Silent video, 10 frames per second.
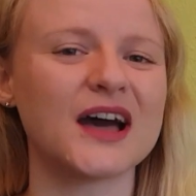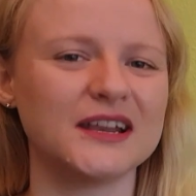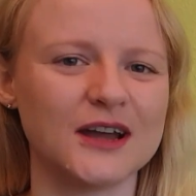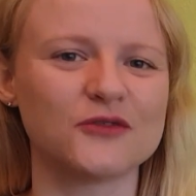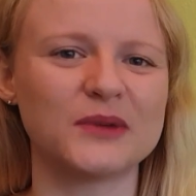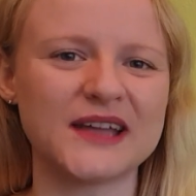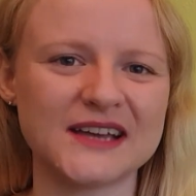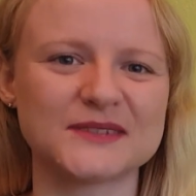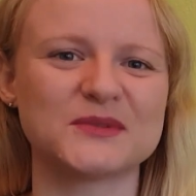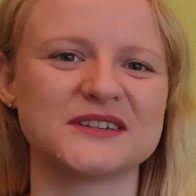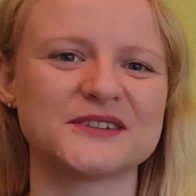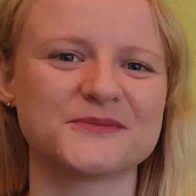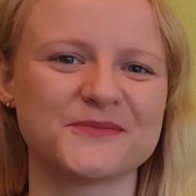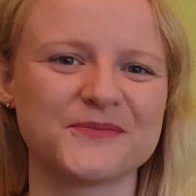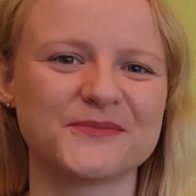I love my husband.
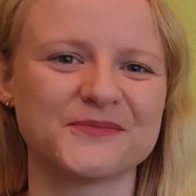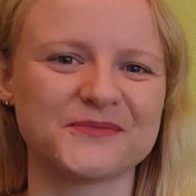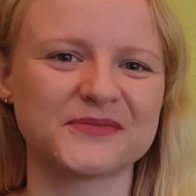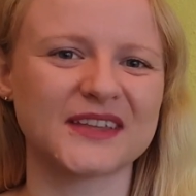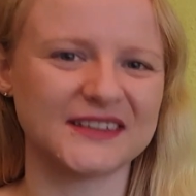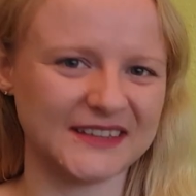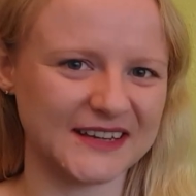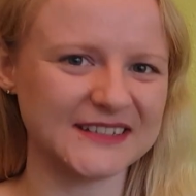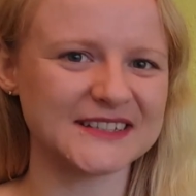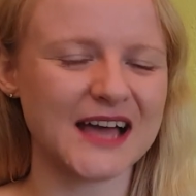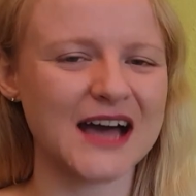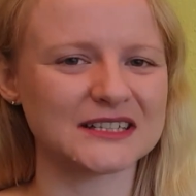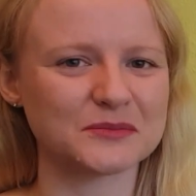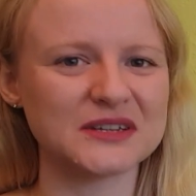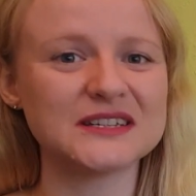Yes,
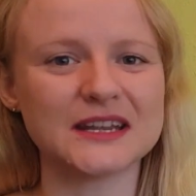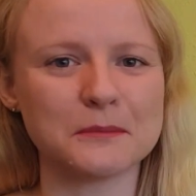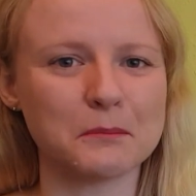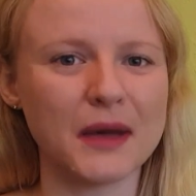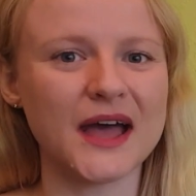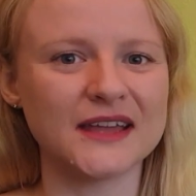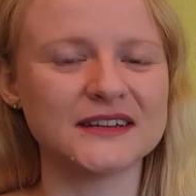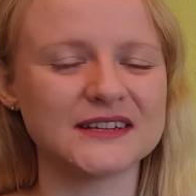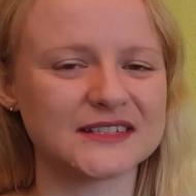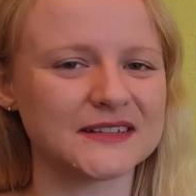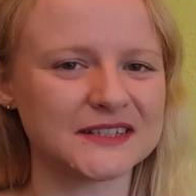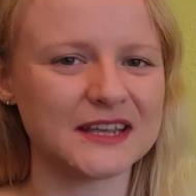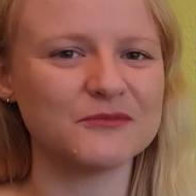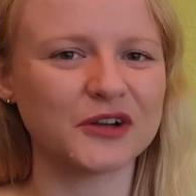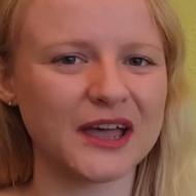husband and man is the
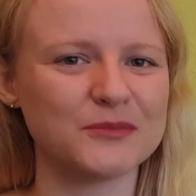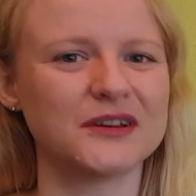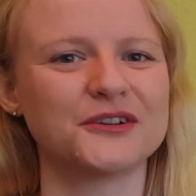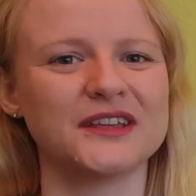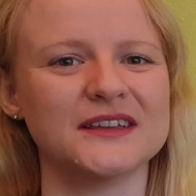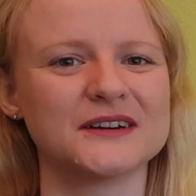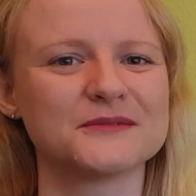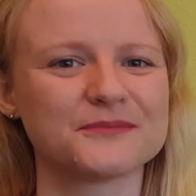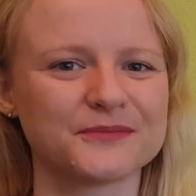same vocabulary here.